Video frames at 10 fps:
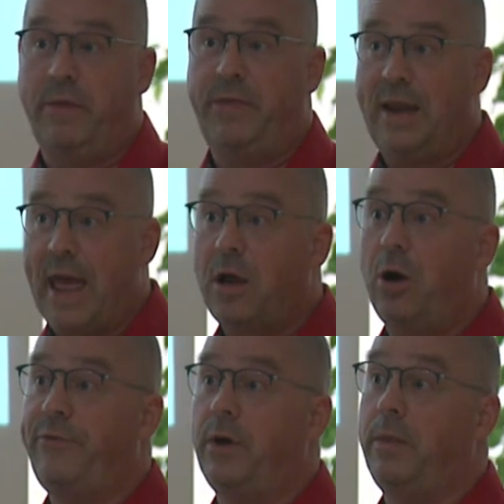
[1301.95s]
the lack
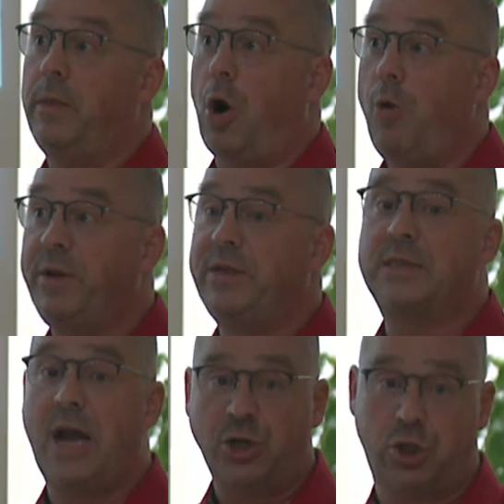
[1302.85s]
of an open
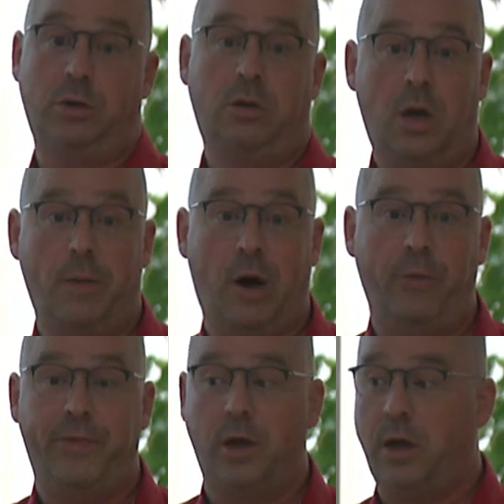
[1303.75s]
discussion
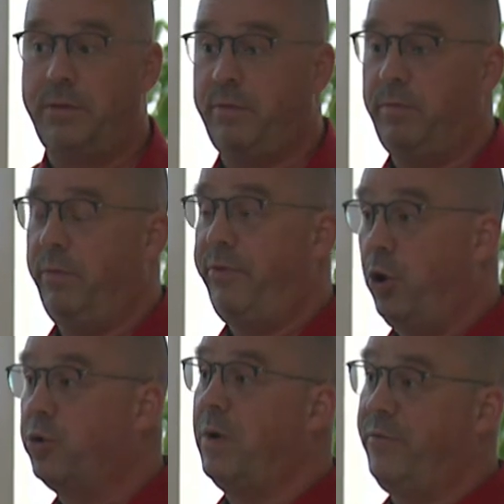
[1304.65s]
about the
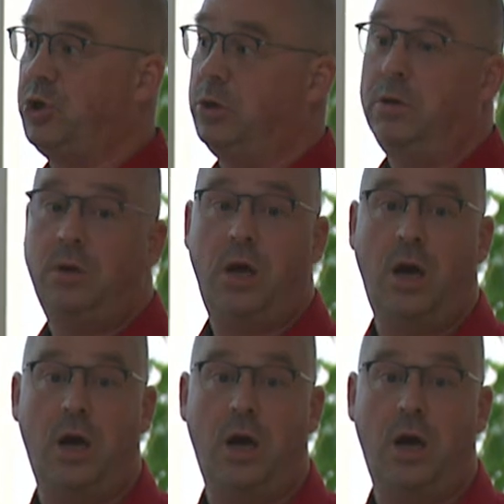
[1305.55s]
third revision